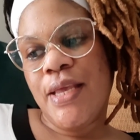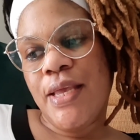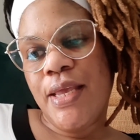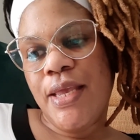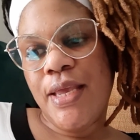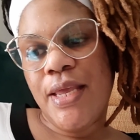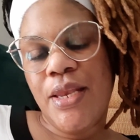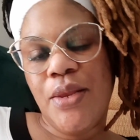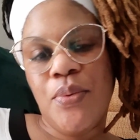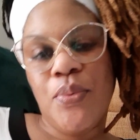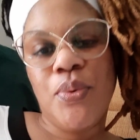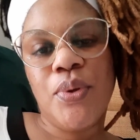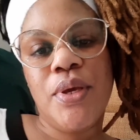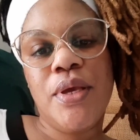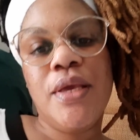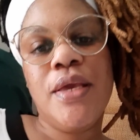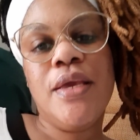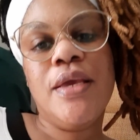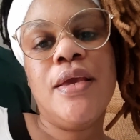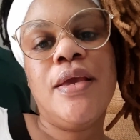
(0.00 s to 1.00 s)

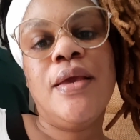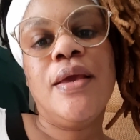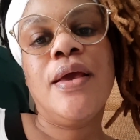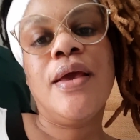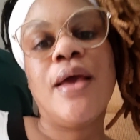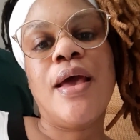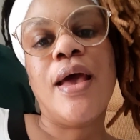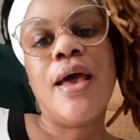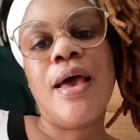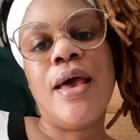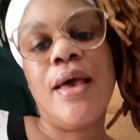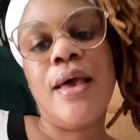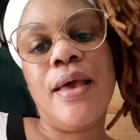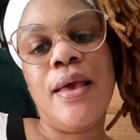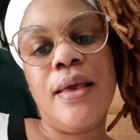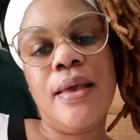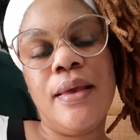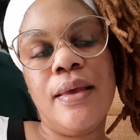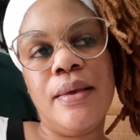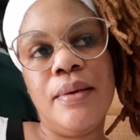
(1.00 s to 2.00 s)
Anyway,
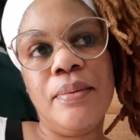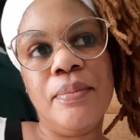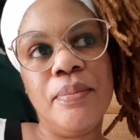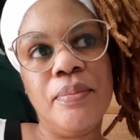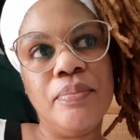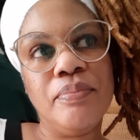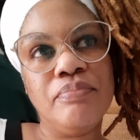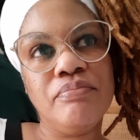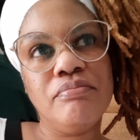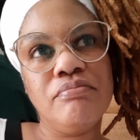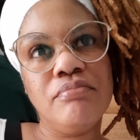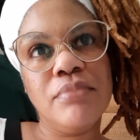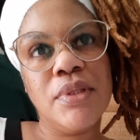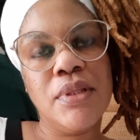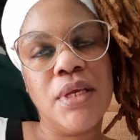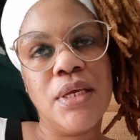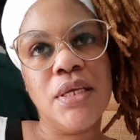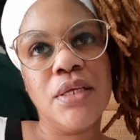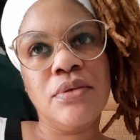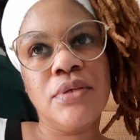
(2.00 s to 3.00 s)
in
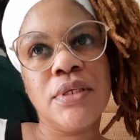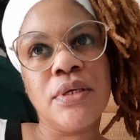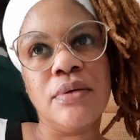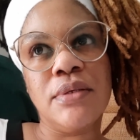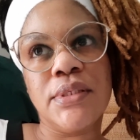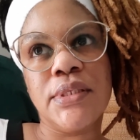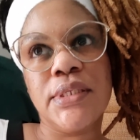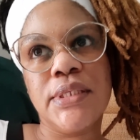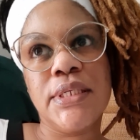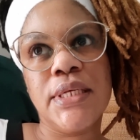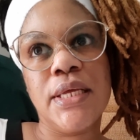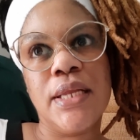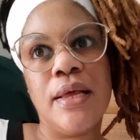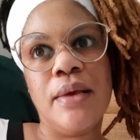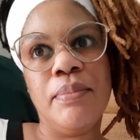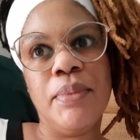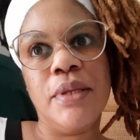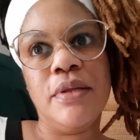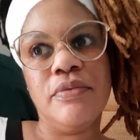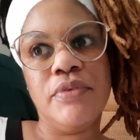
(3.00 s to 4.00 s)
the year 2010, I
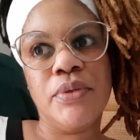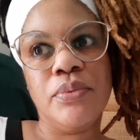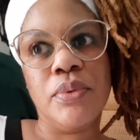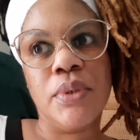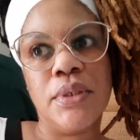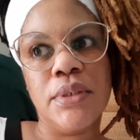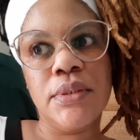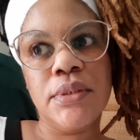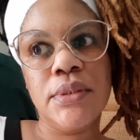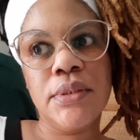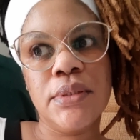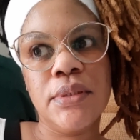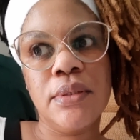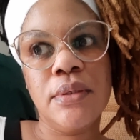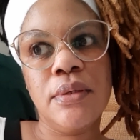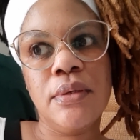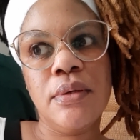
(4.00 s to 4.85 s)
believe it was.